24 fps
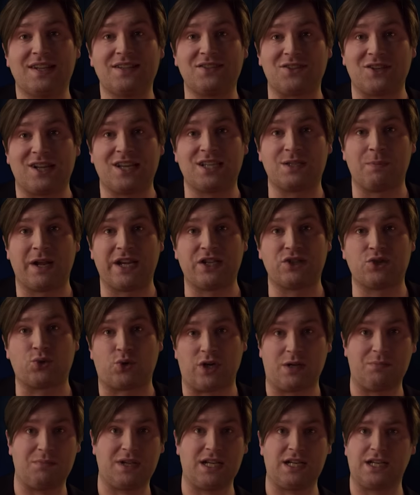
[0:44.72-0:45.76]
and this is
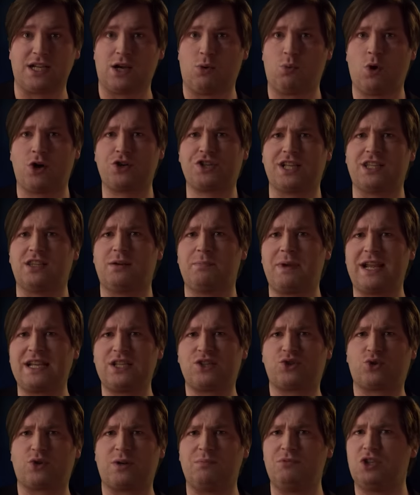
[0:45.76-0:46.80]
MainScream Media, watching the
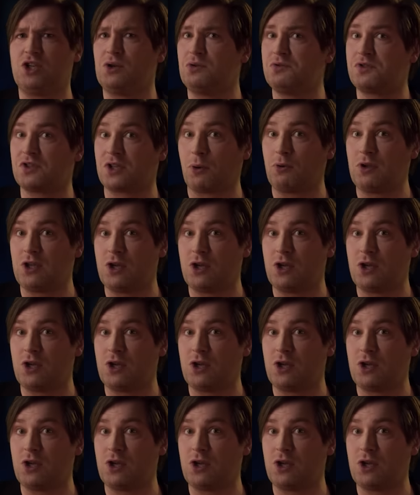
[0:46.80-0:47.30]
mainstream news